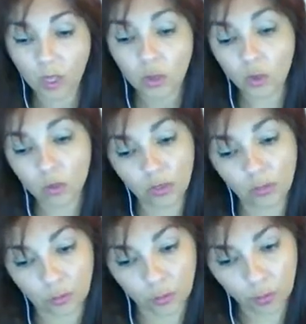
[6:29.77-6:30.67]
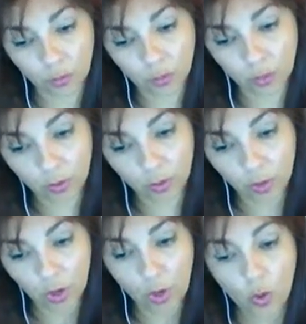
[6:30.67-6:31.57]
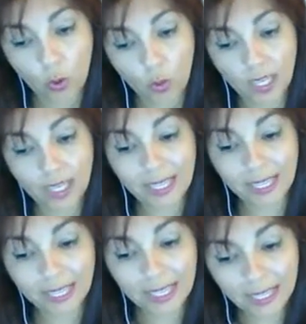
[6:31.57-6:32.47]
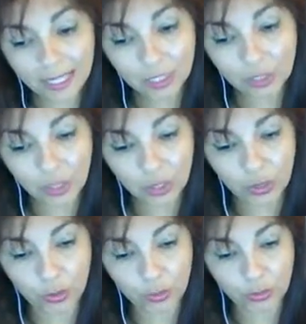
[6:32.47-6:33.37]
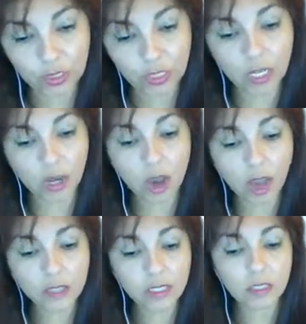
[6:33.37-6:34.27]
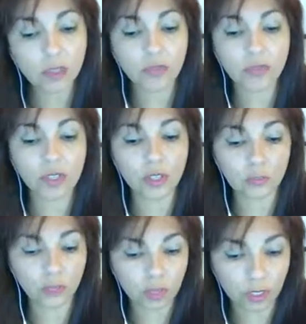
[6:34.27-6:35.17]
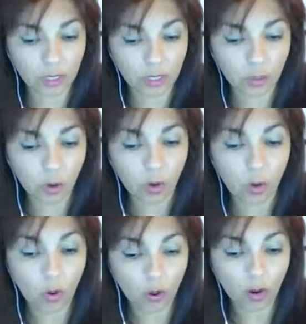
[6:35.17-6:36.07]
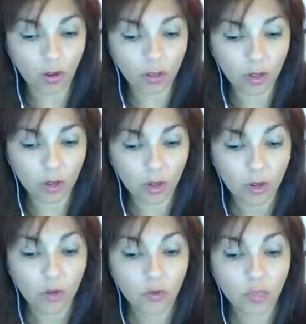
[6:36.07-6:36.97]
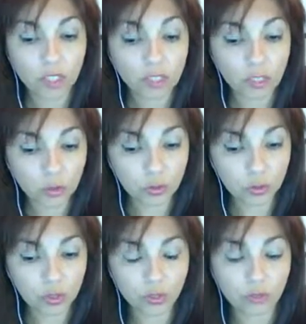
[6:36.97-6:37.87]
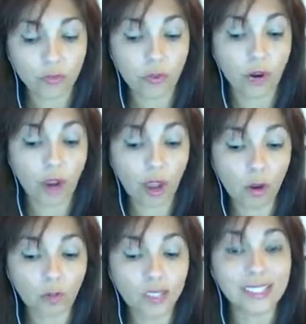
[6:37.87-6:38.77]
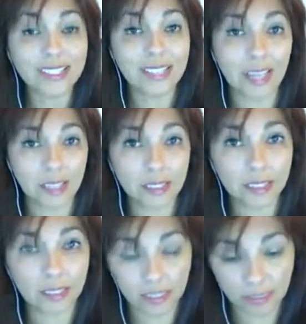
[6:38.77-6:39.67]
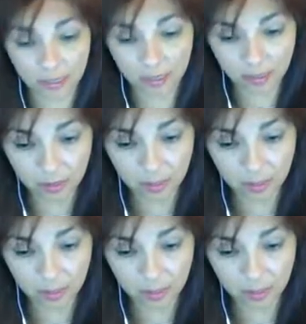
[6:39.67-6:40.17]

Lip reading: Through the free will, we institute the causes of suffering or restitution for our destinies.